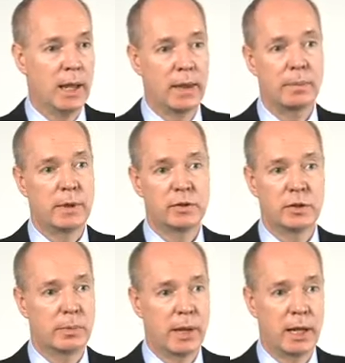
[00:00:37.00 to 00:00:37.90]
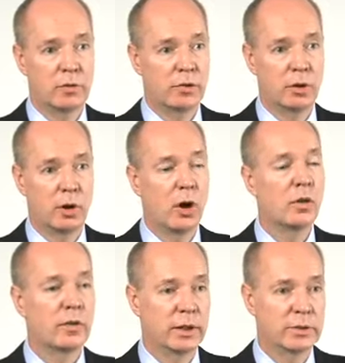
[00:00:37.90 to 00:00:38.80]
And that means a demand for
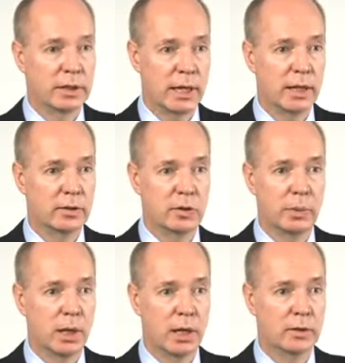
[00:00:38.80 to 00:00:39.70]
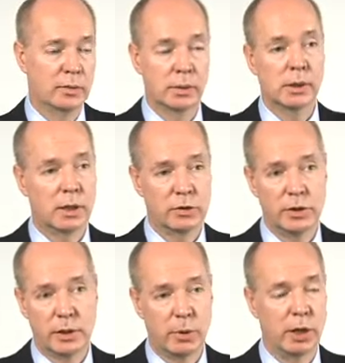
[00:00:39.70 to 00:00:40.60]
all the things that Canada supplies, largely
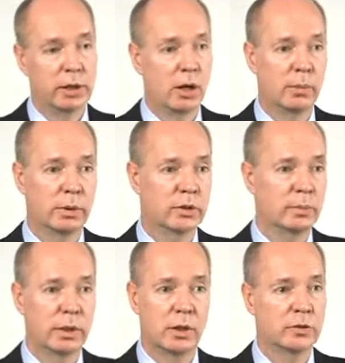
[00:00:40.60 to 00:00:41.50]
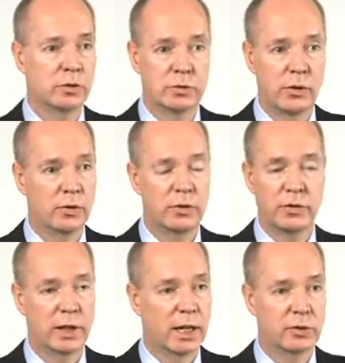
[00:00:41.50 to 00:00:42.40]
in the commodity complex, but also through
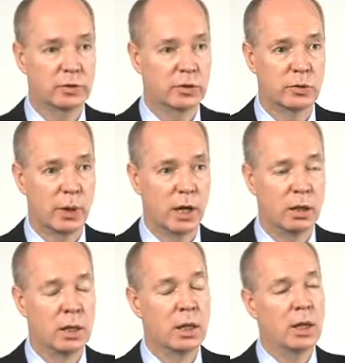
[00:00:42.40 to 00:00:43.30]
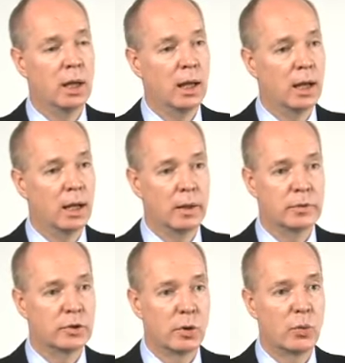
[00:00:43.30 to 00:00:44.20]
financials as well.
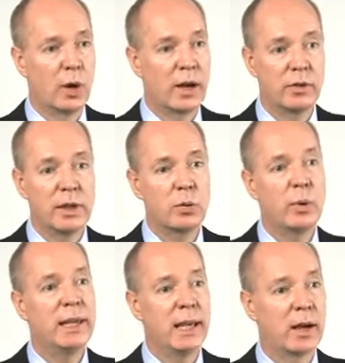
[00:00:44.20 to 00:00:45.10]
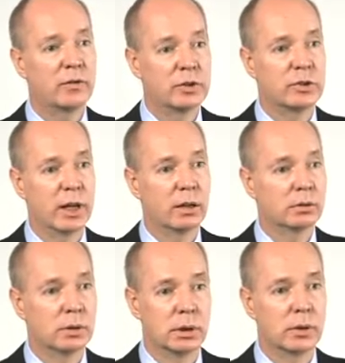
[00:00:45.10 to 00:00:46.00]
Um, so everything we have for
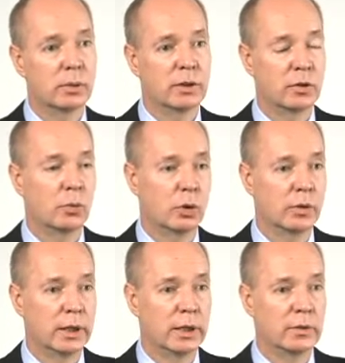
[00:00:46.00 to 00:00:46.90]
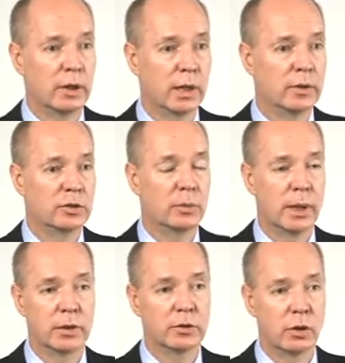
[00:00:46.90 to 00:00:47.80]
sale, uh, the rest of the world needs, and there's
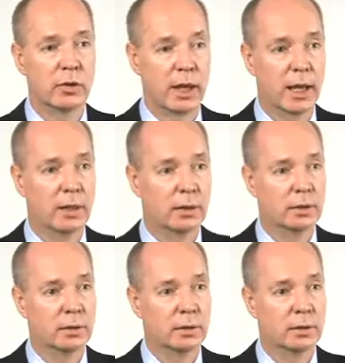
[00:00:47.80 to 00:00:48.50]
tremendous growth ahead.